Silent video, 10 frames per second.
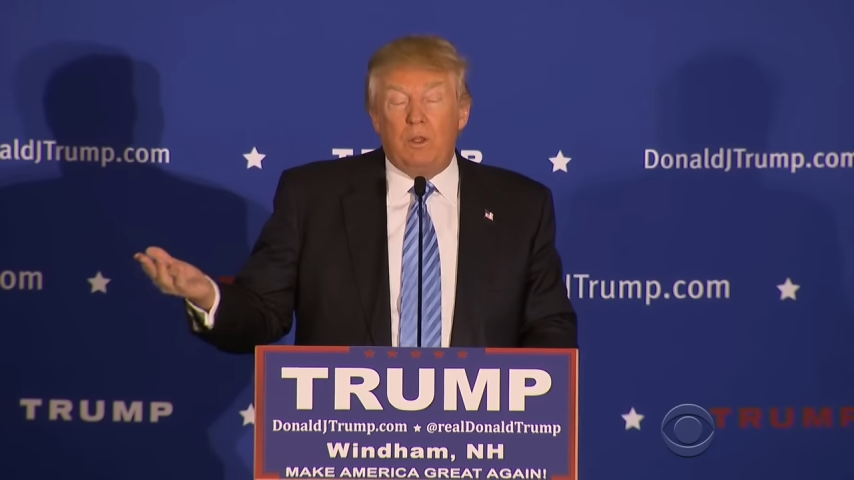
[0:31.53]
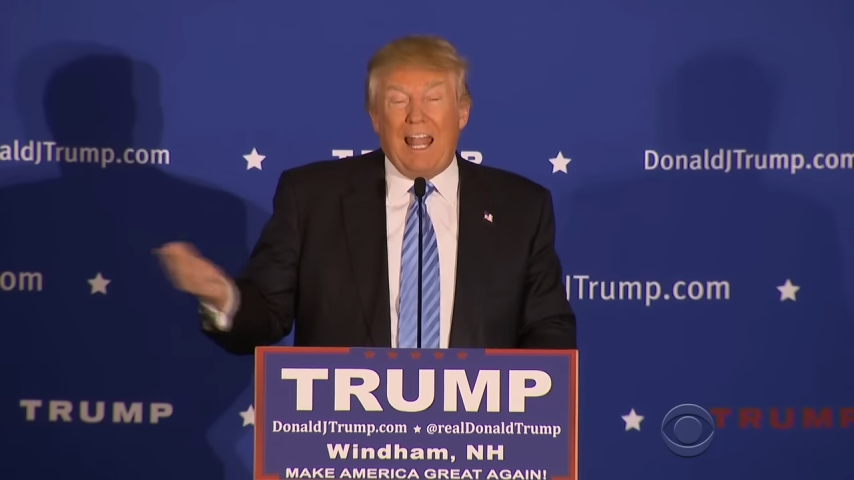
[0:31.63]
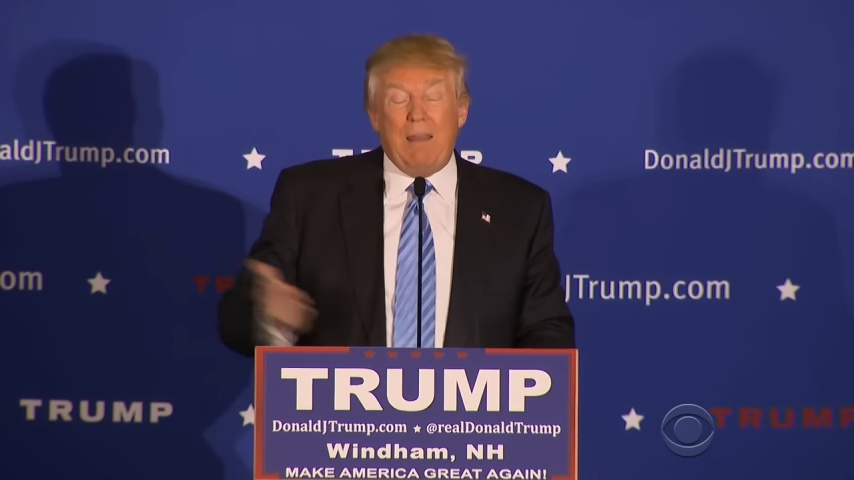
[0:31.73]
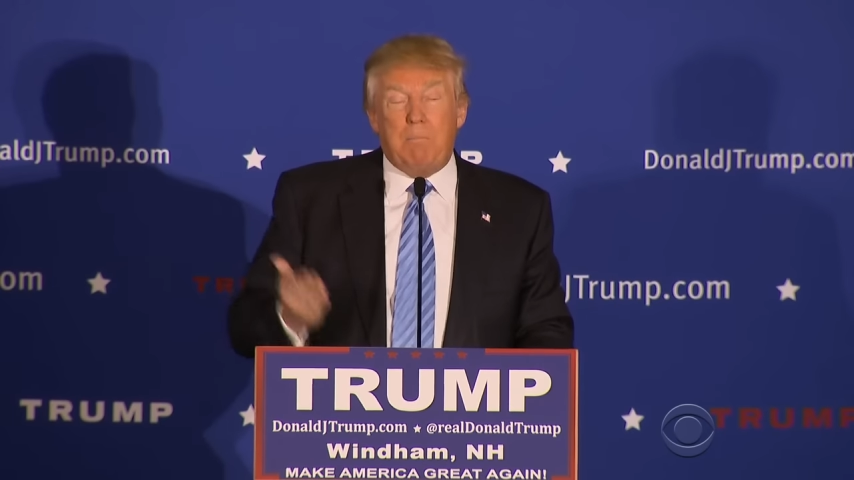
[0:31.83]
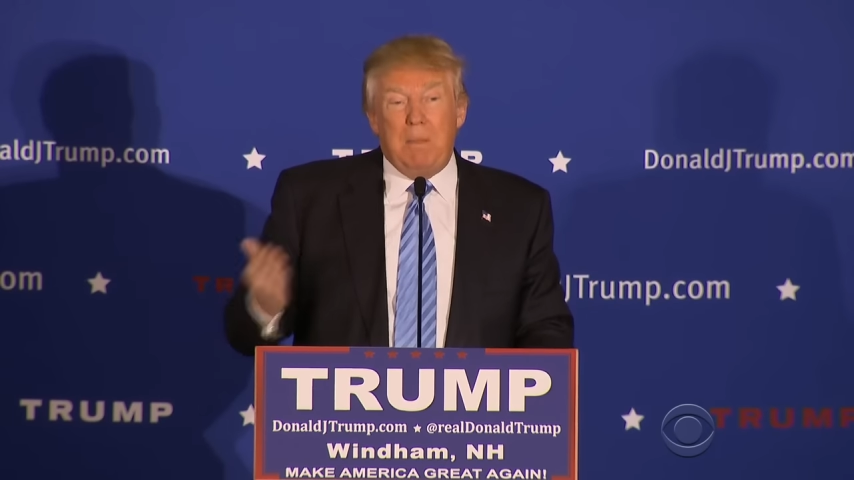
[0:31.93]

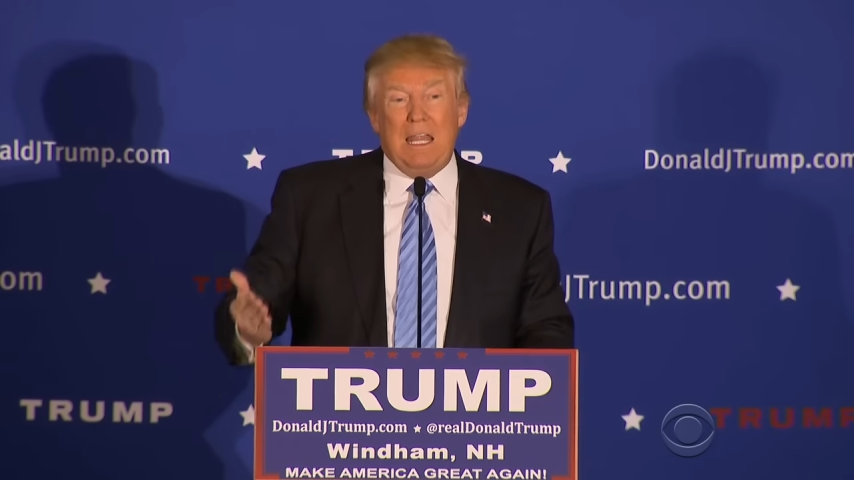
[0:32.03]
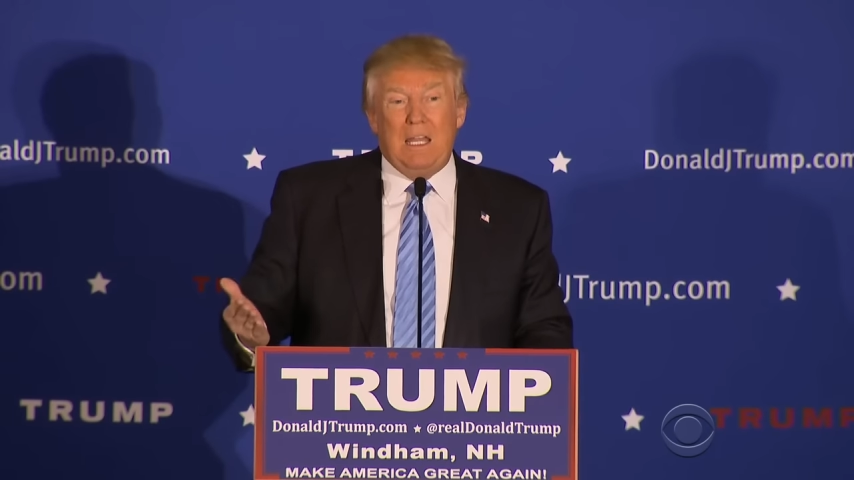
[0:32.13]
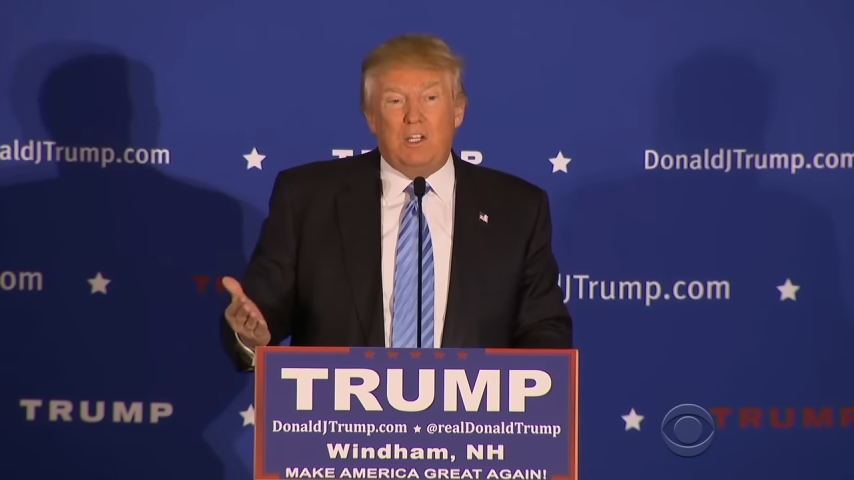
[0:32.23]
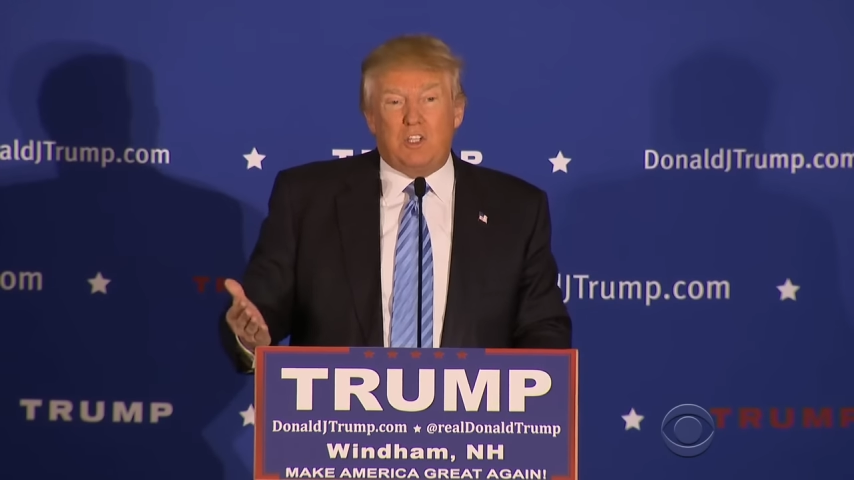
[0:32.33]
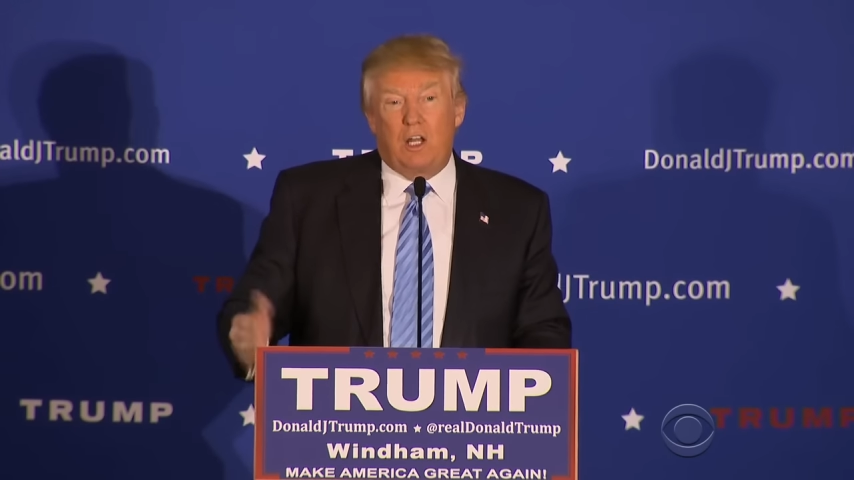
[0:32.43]
That
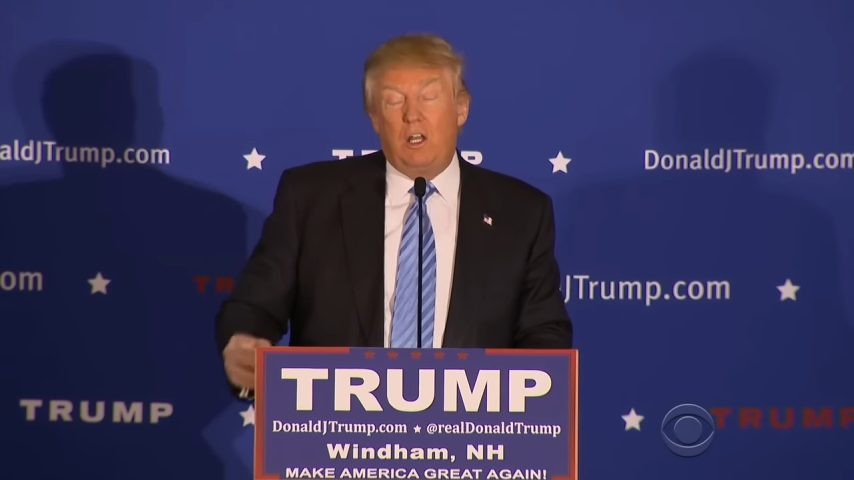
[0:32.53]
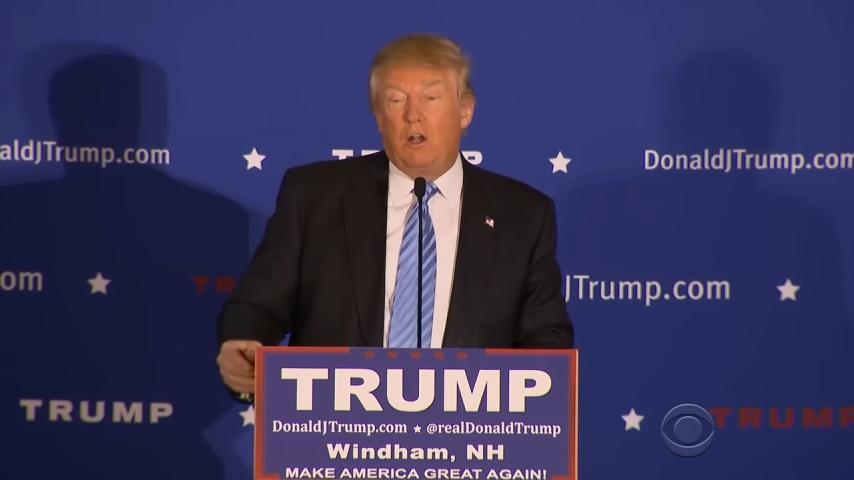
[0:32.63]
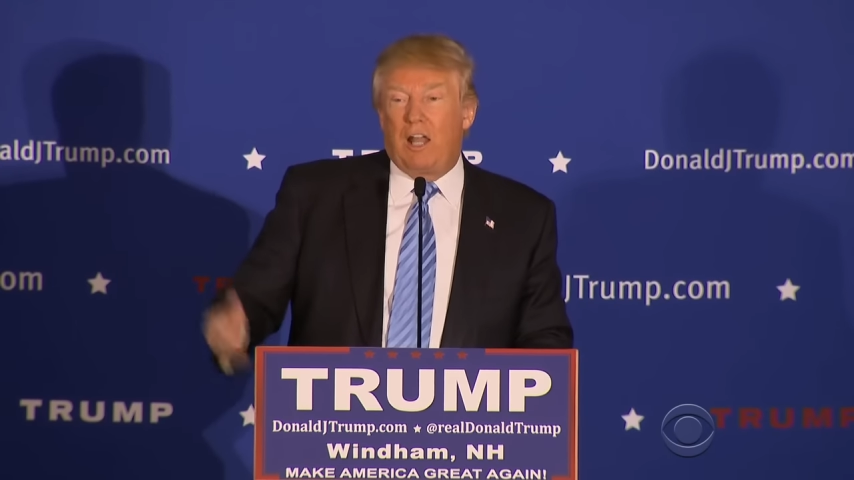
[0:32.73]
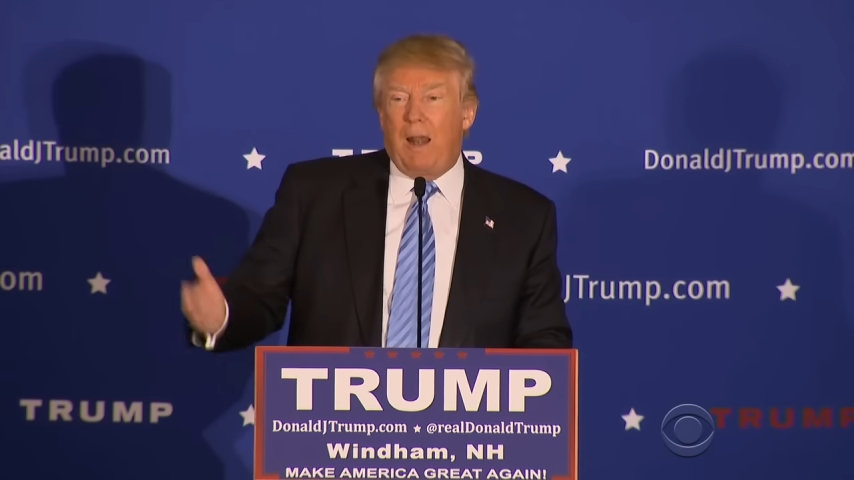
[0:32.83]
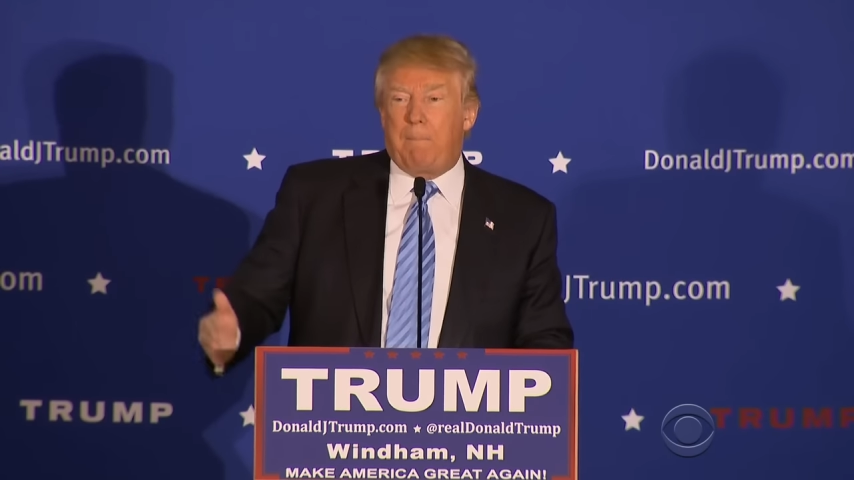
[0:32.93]
means that, a
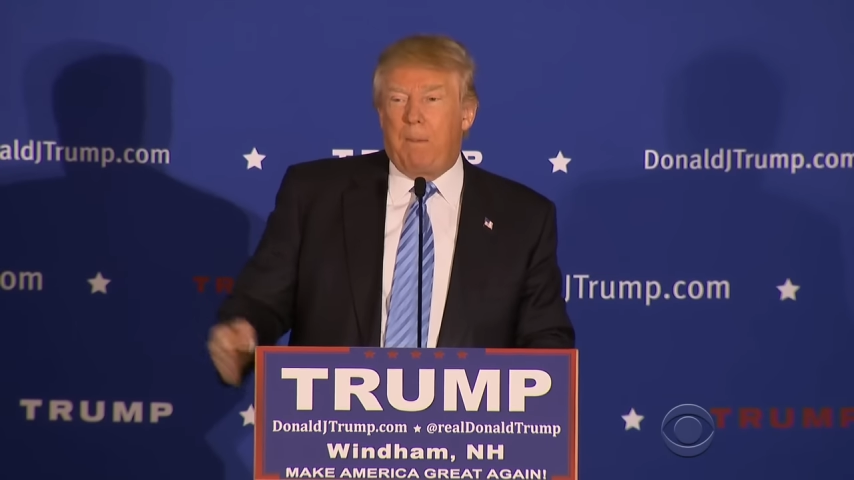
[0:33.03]
lot of